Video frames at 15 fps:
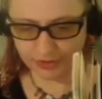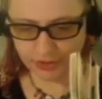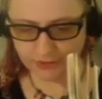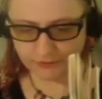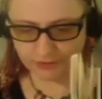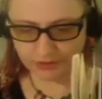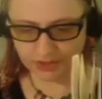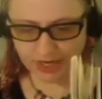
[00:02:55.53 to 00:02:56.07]

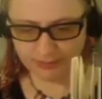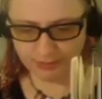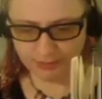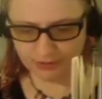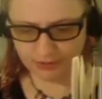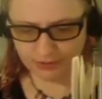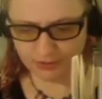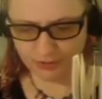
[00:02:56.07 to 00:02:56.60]
Over time,
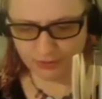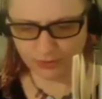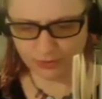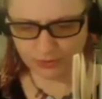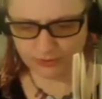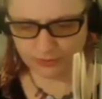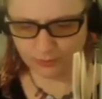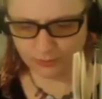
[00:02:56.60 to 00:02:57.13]
he grew
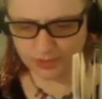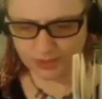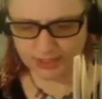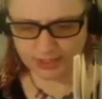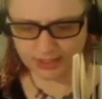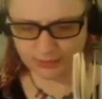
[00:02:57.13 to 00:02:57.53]
old and weak,